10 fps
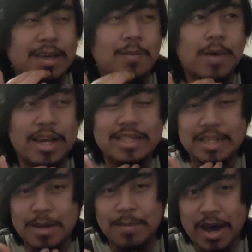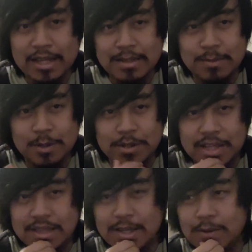Like, why isn't it
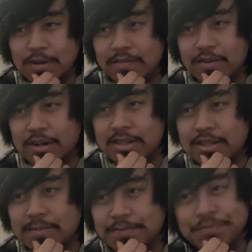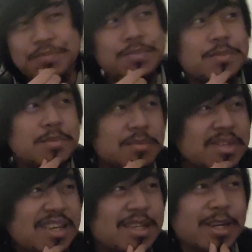possible that the universe,
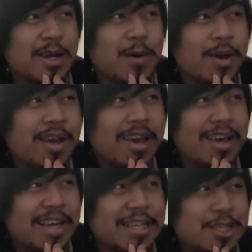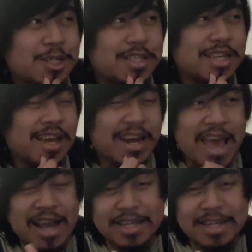you know, is just an